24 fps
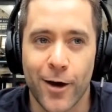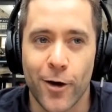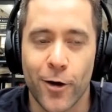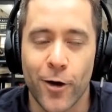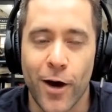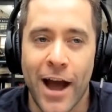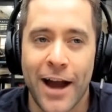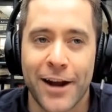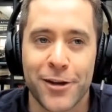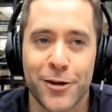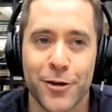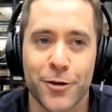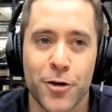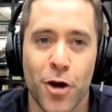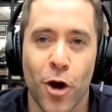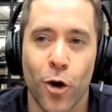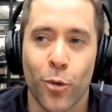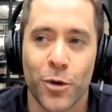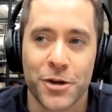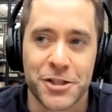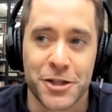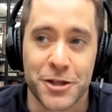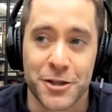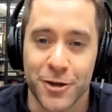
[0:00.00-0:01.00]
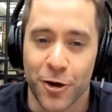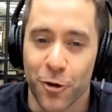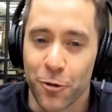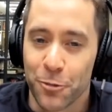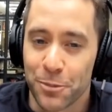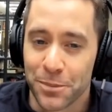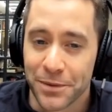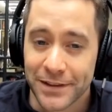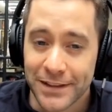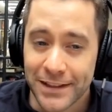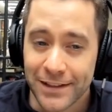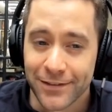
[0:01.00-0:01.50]
how do you know what you
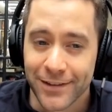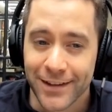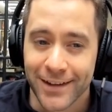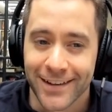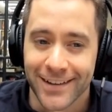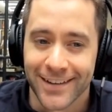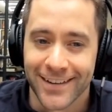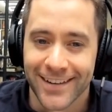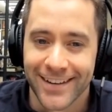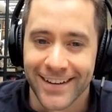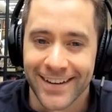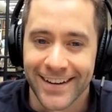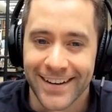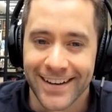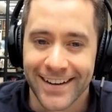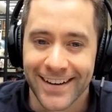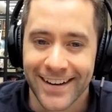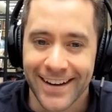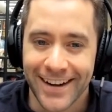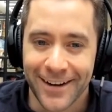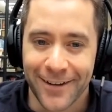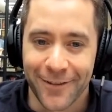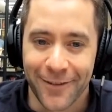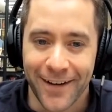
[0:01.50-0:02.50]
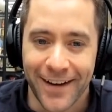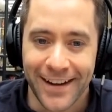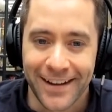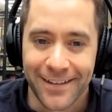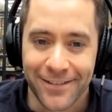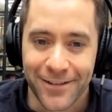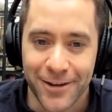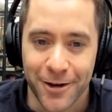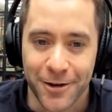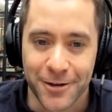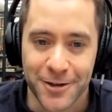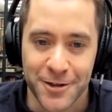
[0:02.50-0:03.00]
don't believe in a way,
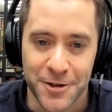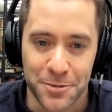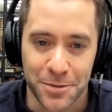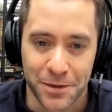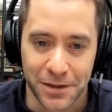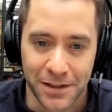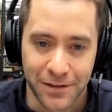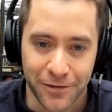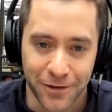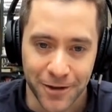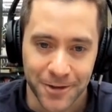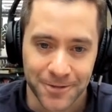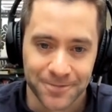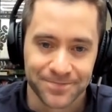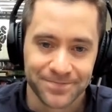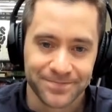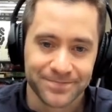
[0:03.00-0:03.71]
if you're such a believer?